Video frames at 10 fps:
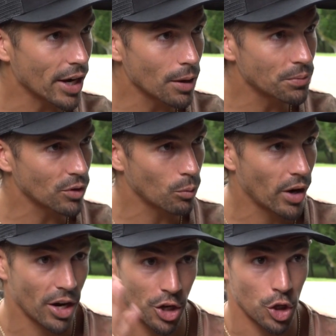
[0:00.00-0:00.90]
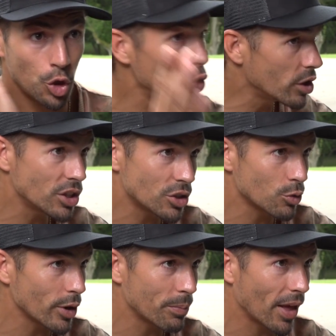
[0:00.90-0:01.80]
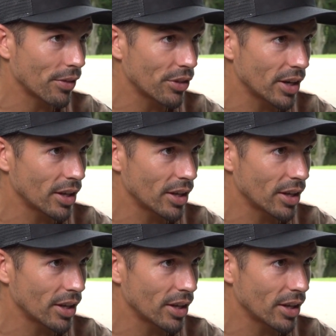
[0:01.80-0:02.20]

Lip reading: up somewhere, and you can just rip that thing?